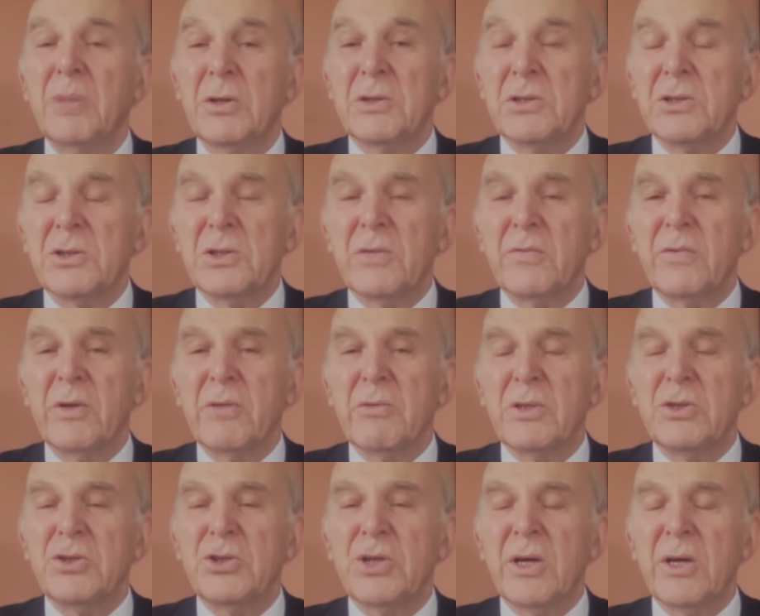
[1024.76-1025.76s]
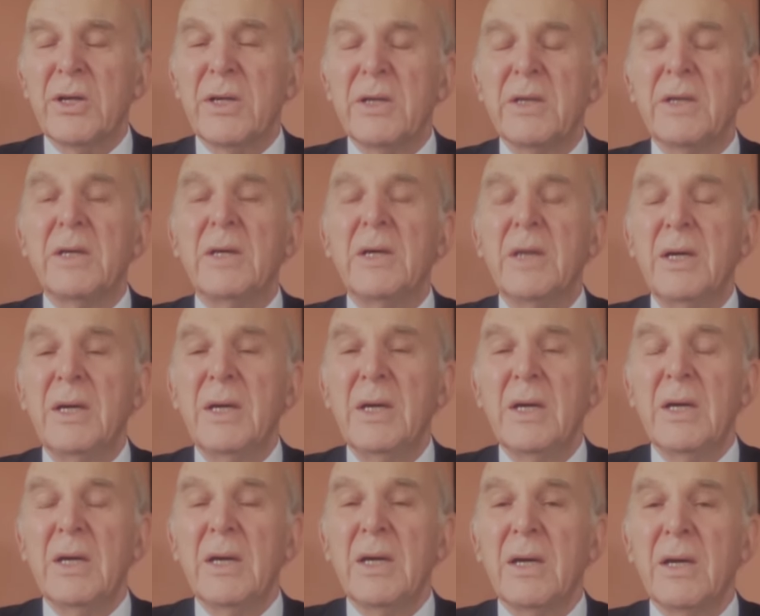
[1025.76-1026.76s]
positively with China
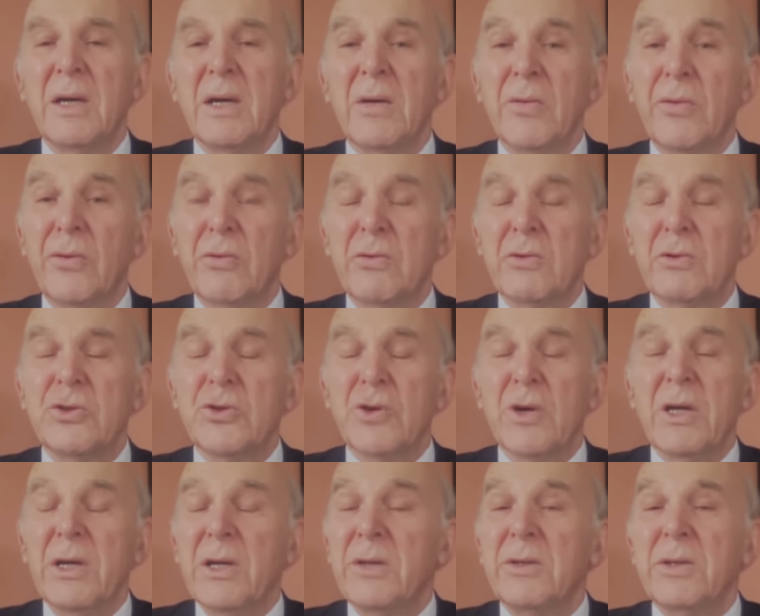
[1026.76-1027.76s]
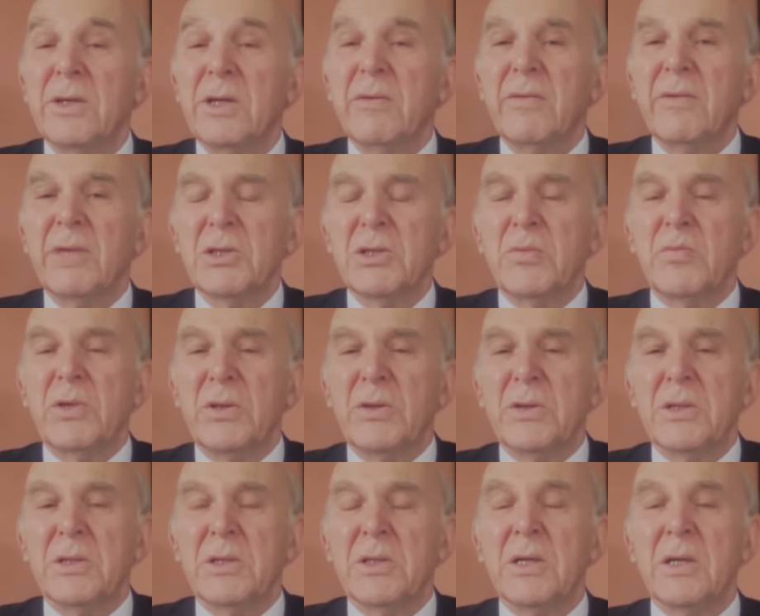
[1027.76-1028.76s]
through trade and
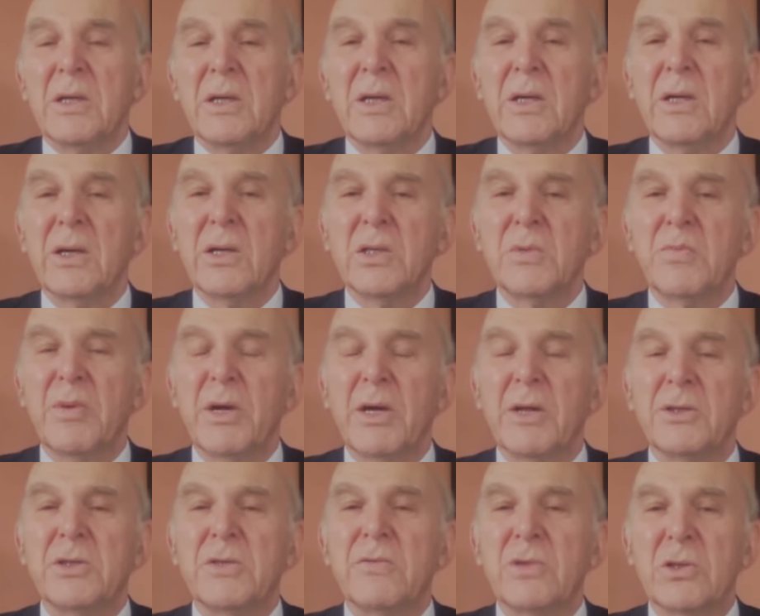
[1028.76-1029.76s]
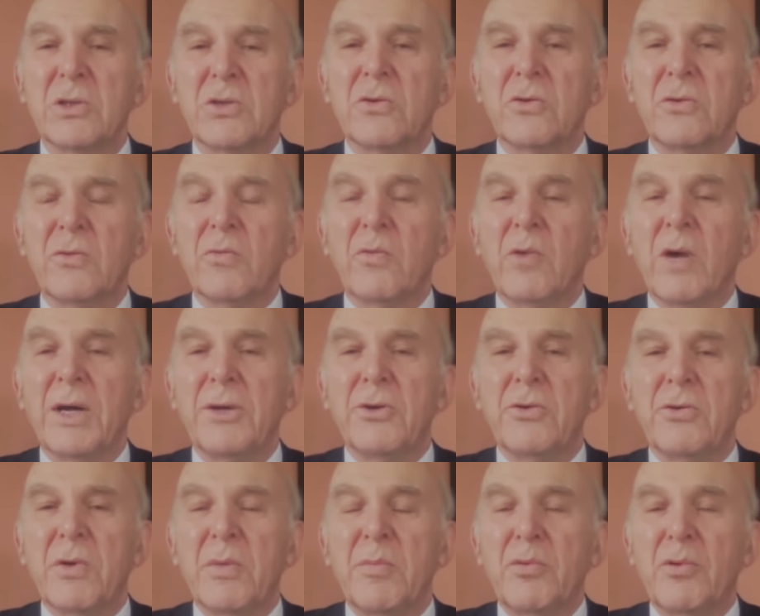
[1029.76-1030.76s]
investment. As part of a sort of
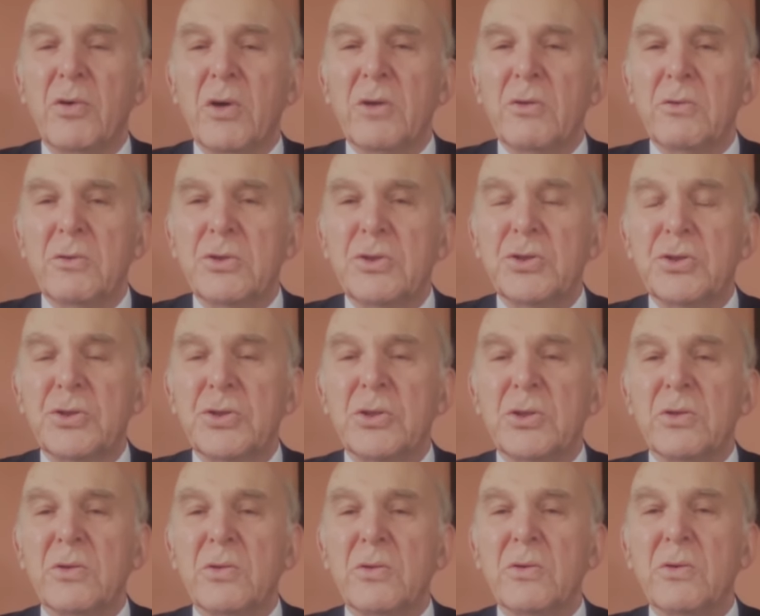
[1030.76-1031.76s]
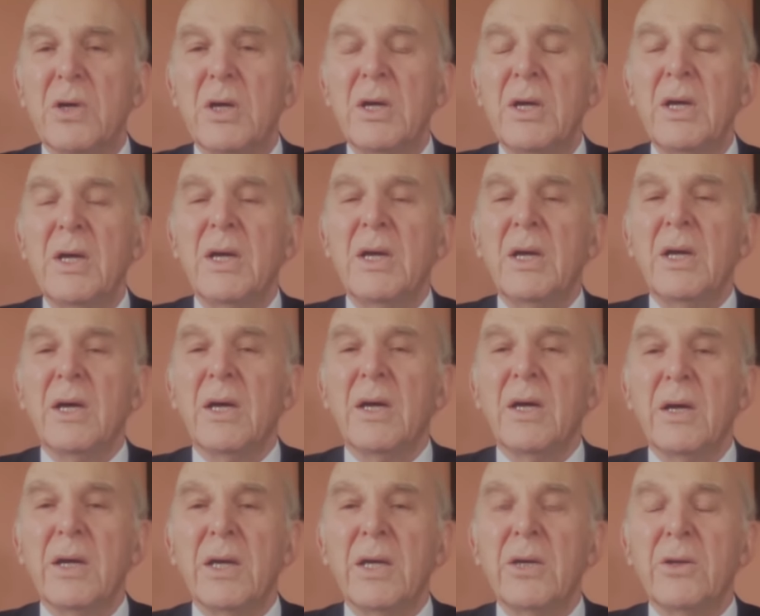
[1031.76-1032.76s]
wider approach to
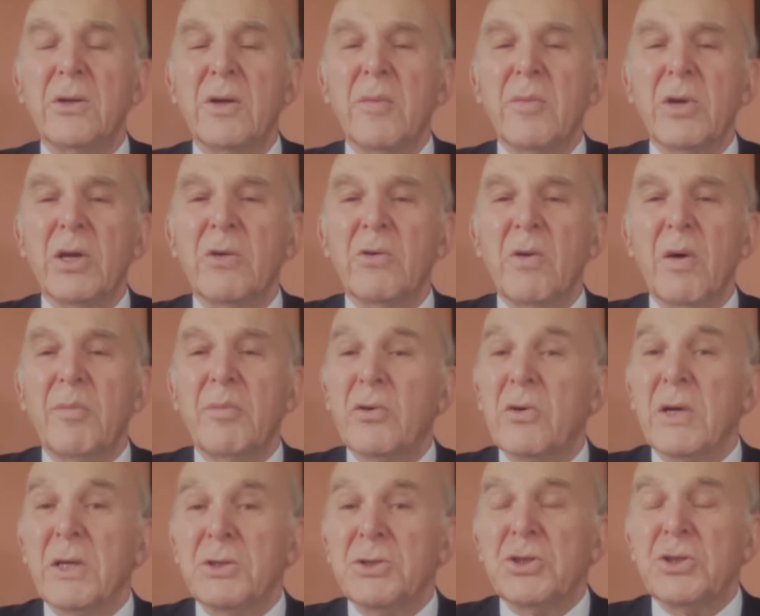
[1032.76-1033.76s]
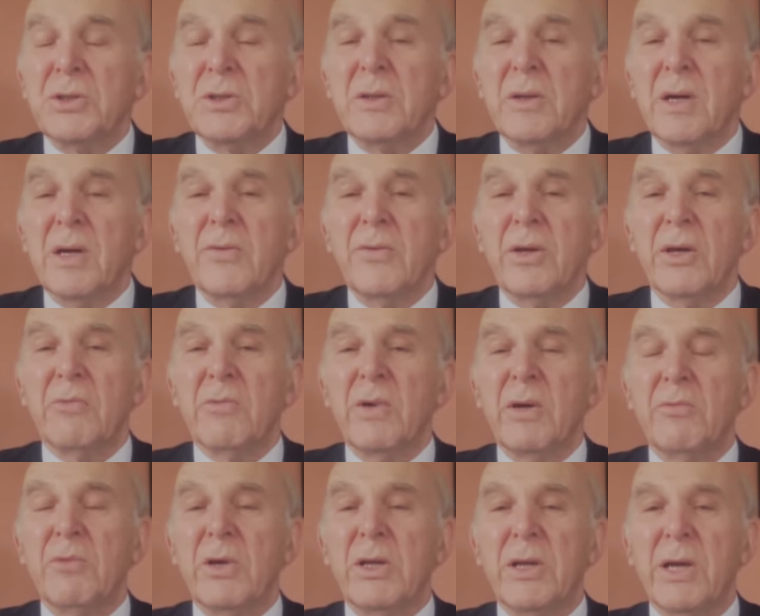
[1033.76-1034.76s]
economic cooperation. I think
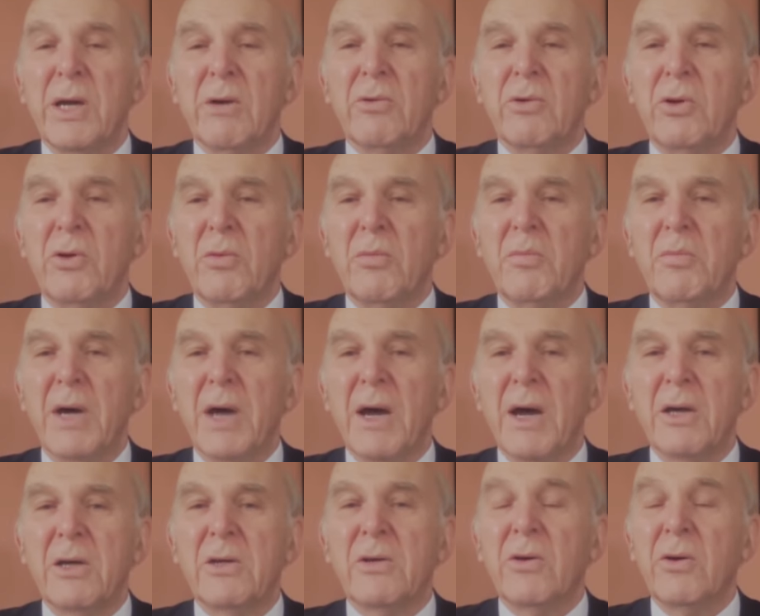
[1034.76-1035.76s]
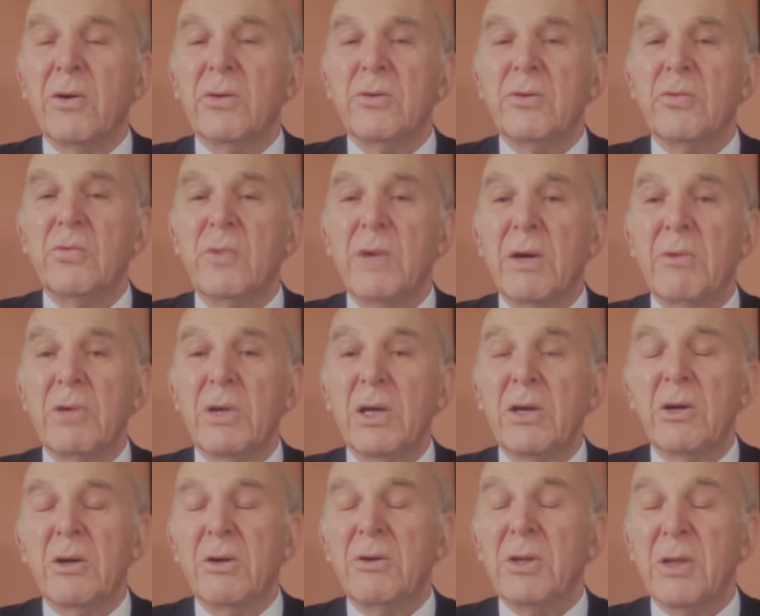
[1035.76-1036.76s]
when we now look back on where we
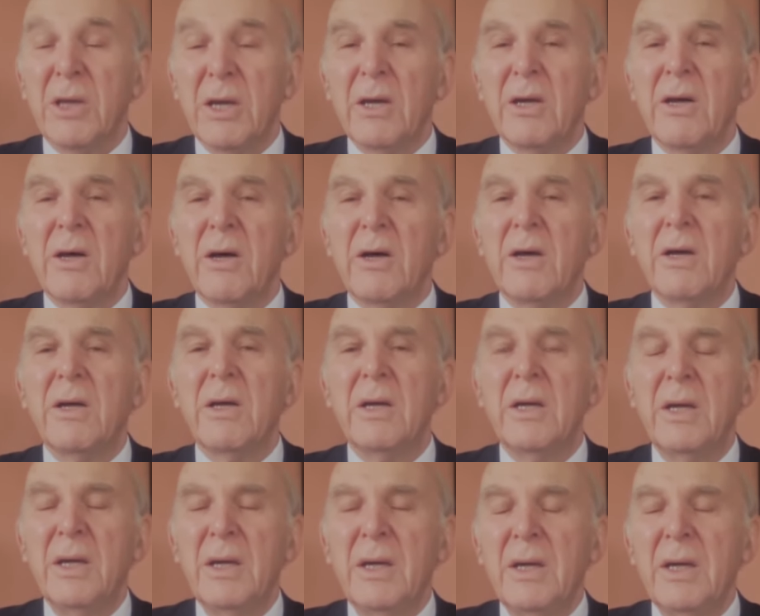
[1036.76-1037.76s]
currently are,